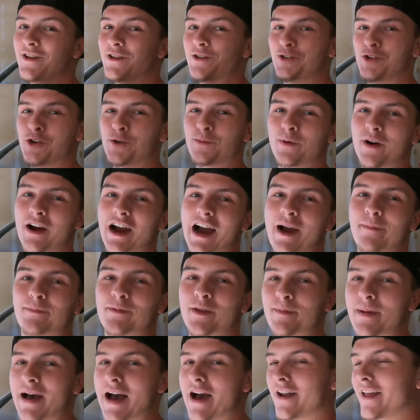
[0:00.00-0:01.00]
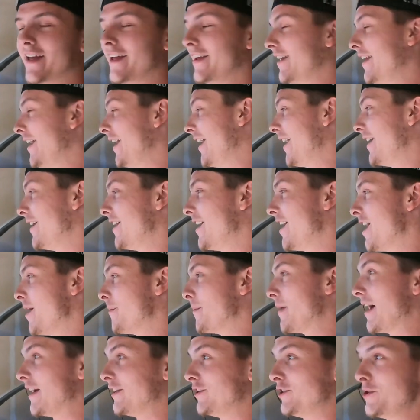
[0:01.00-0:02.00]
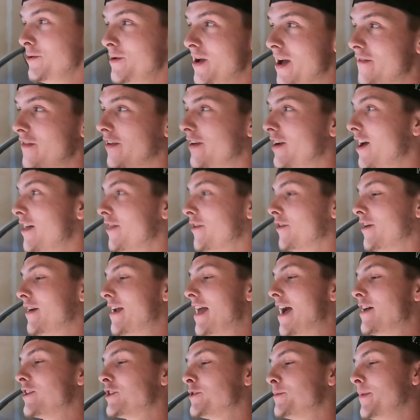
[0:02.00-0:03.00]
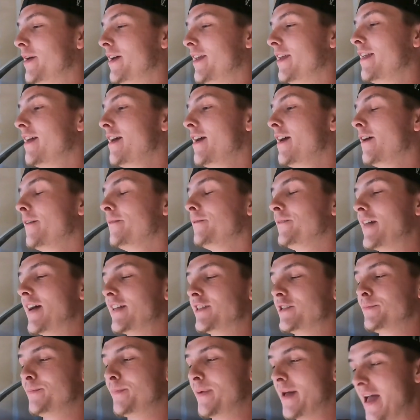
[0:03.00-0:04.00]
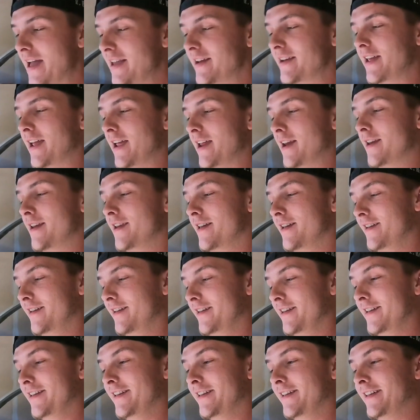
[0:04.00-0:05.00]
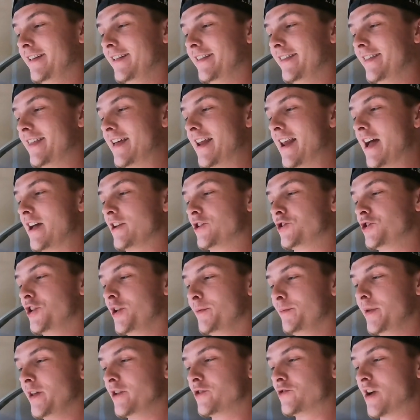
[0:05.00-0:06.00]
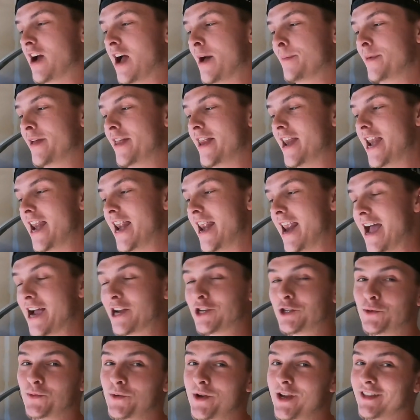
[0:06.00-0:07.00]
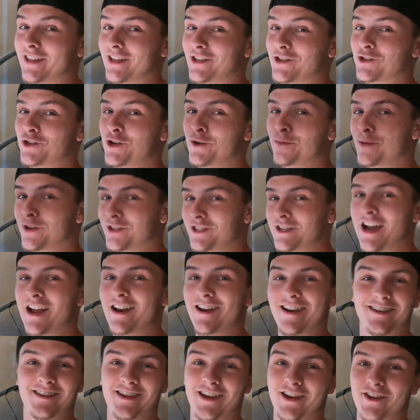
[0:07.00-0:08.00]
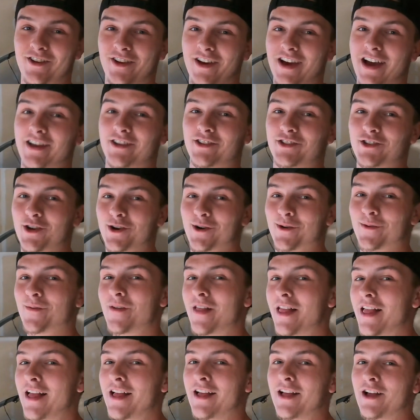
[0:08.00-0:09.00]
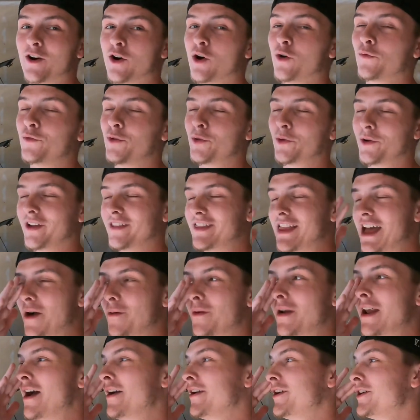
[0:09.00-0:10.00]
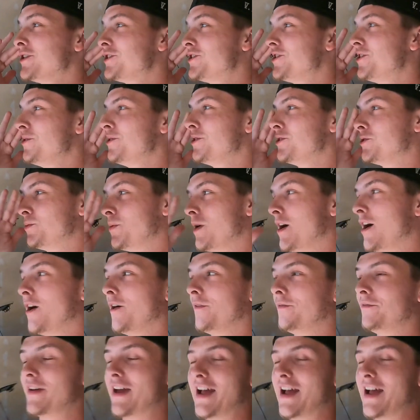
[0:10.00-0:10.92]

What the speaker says: Super hyped about it. And I do have another announcement that's pending that I should be dropping next week. That's super exciting to tell you guys. So hopefully we'll get that one out here soon as well.